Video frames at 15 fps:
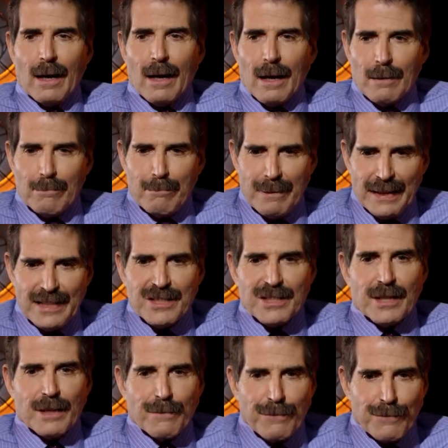Our
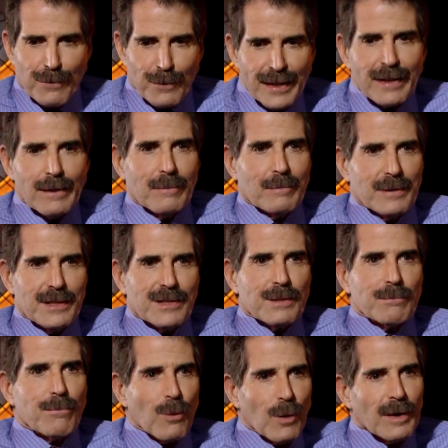basic freedom is
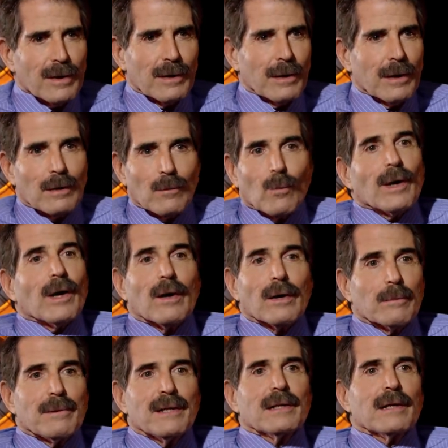important, and we ought
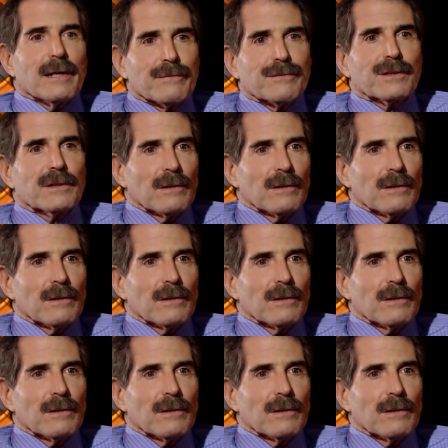to be left